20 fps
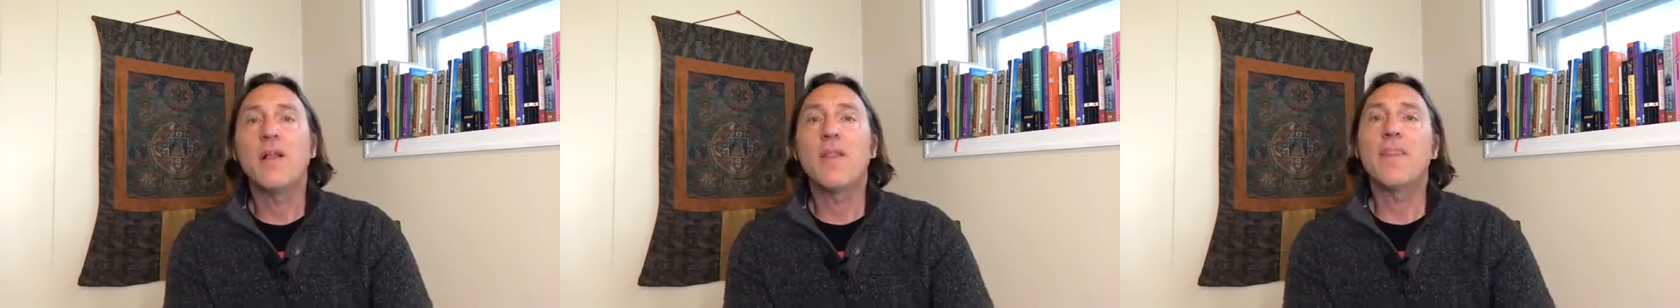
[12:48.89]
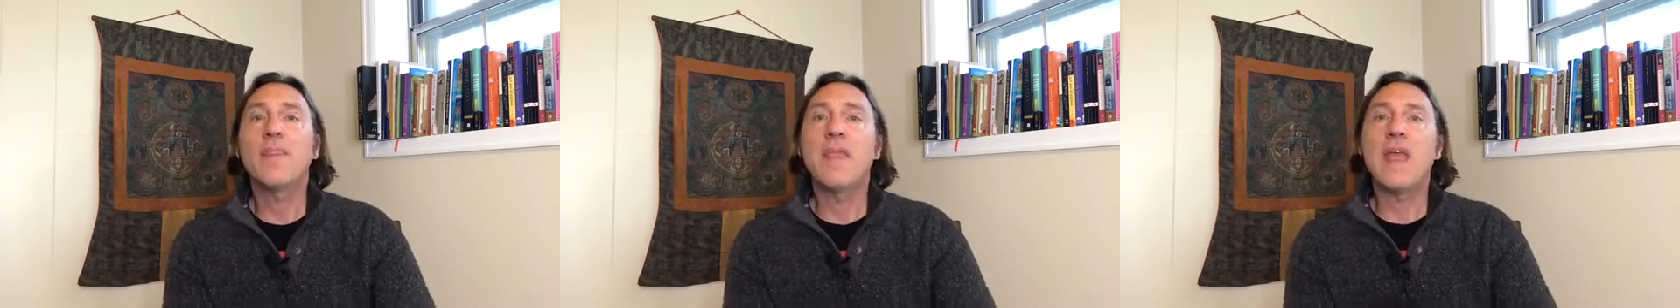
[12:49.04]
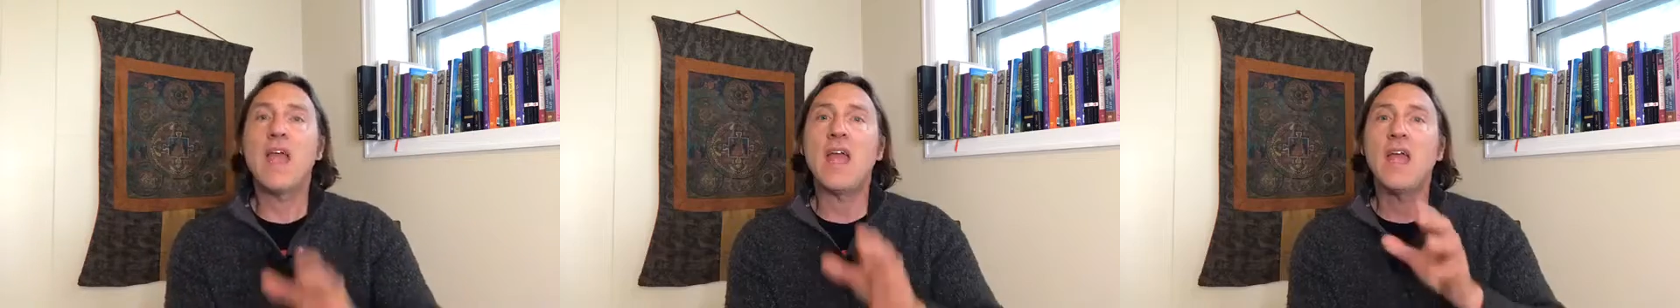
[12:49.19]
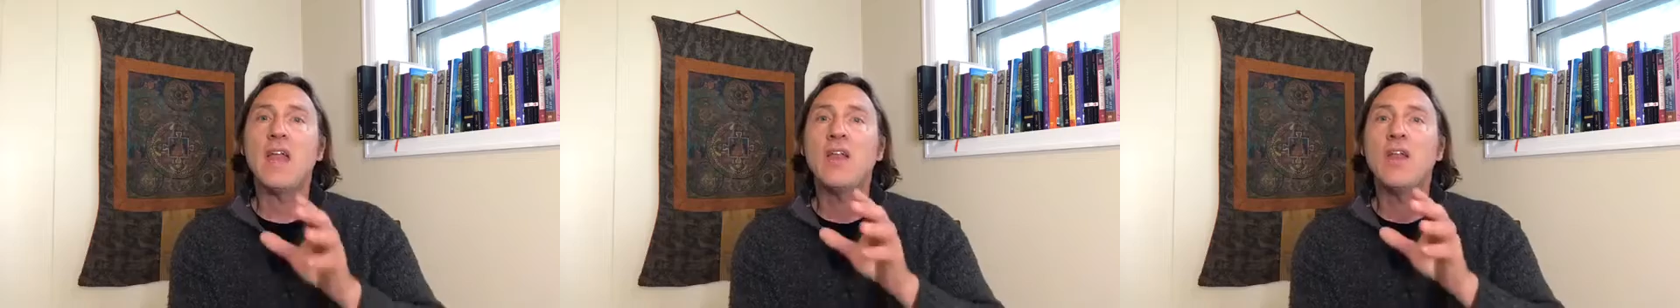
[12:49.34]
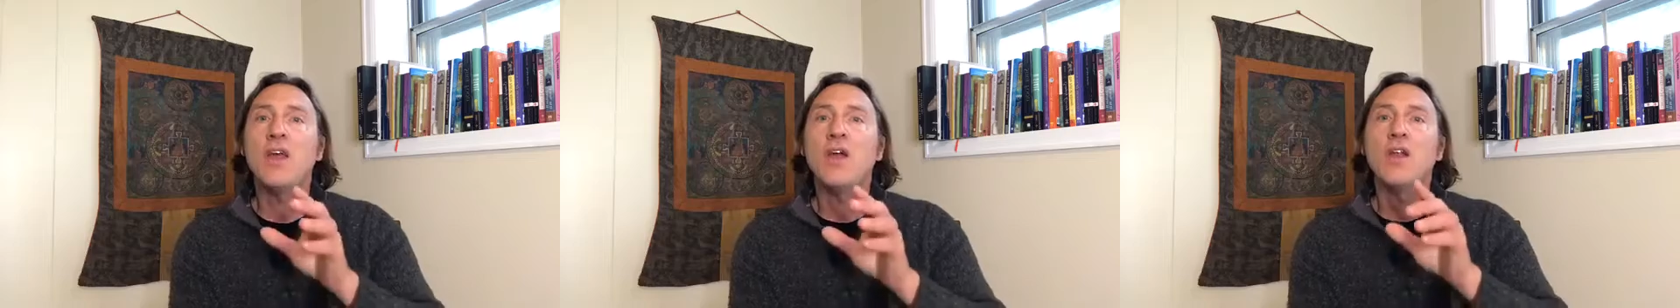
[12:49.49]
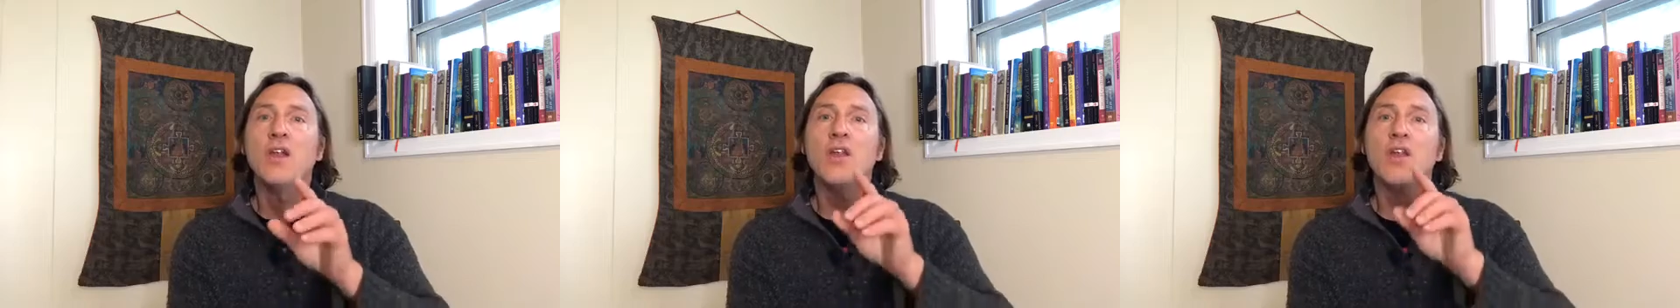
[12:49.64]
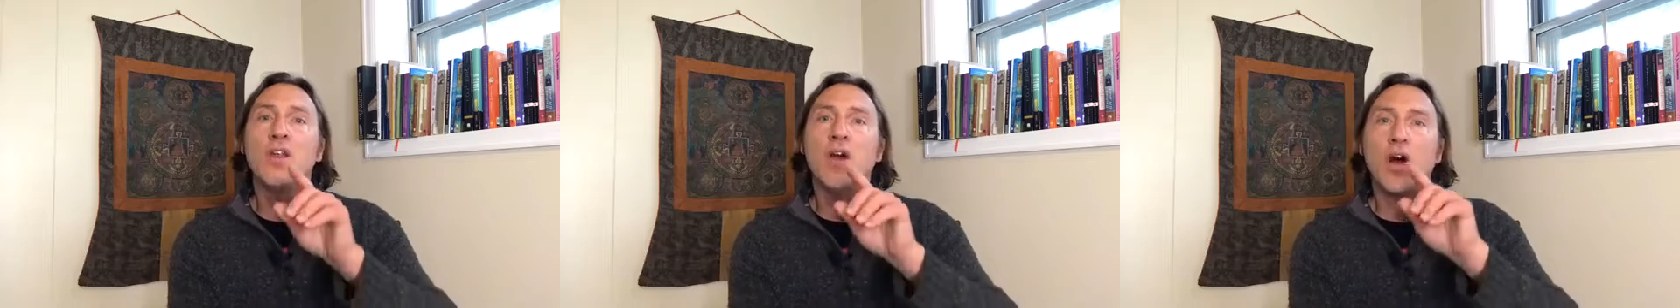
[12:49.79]
then
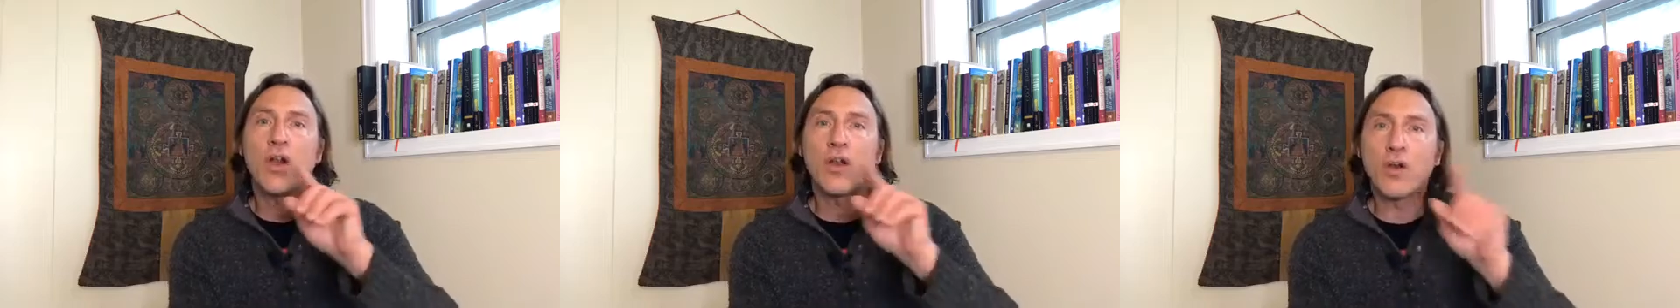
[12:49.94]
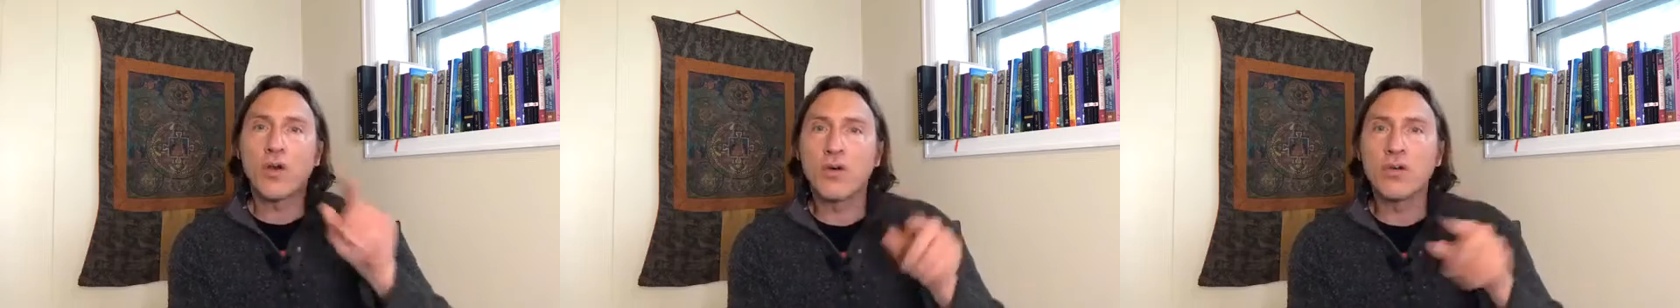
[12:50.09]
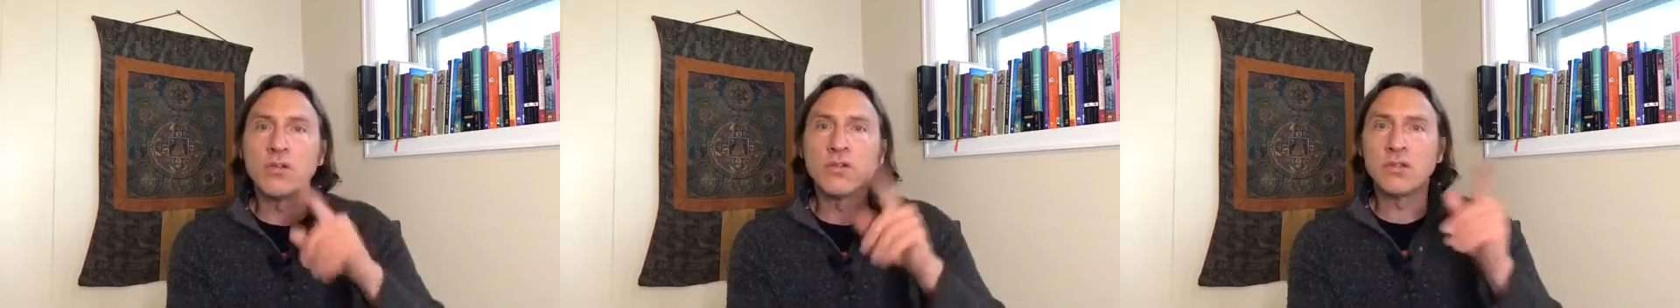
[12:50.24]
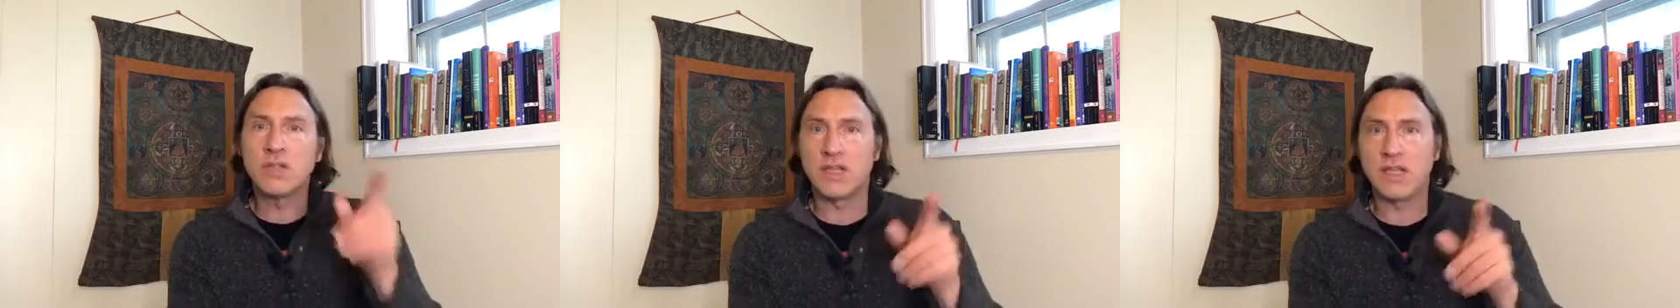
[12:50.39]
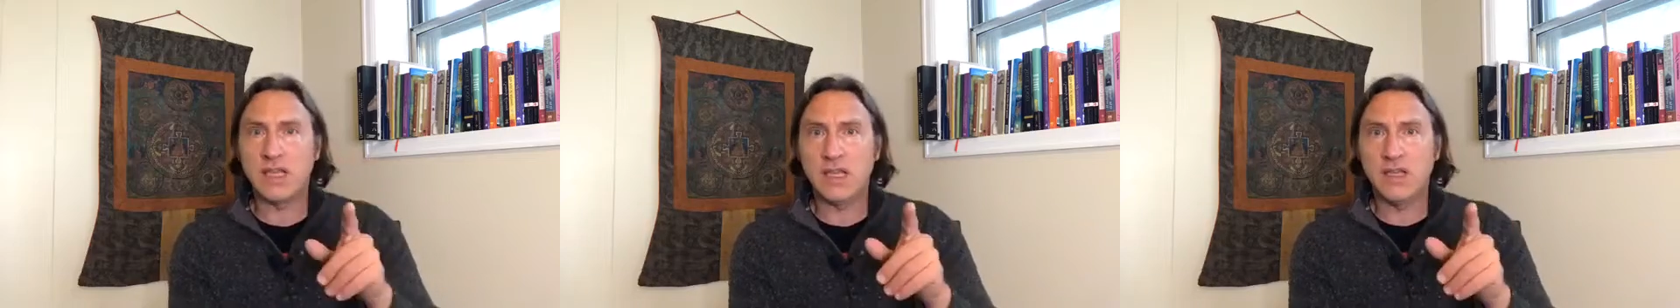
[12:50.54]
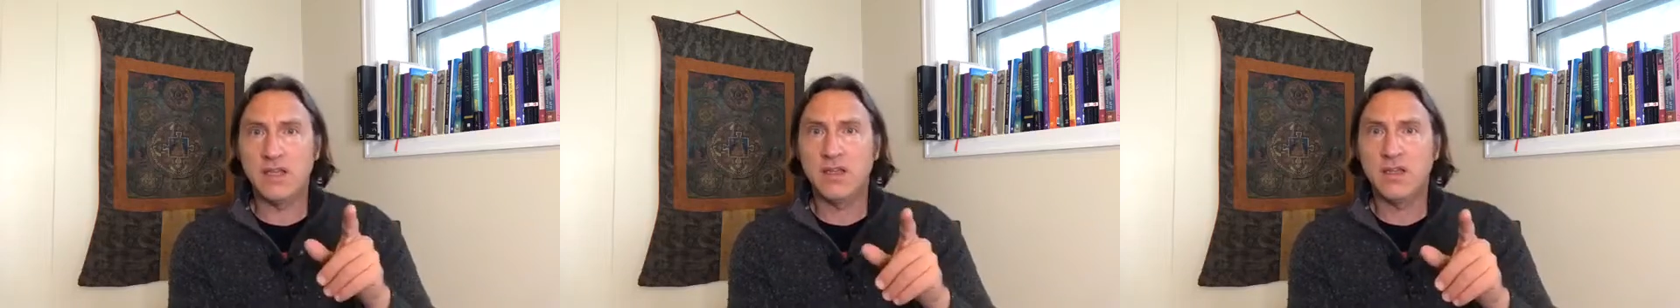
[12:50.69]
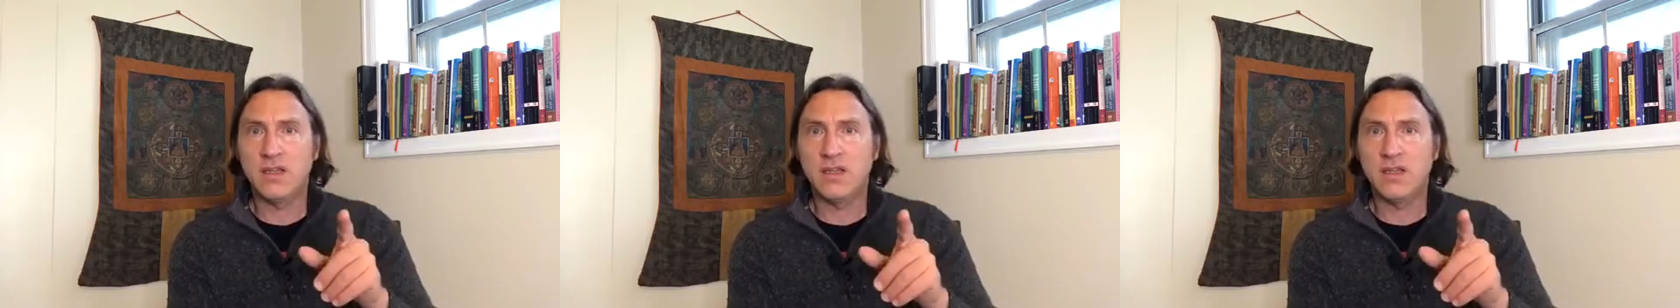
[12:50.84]
not only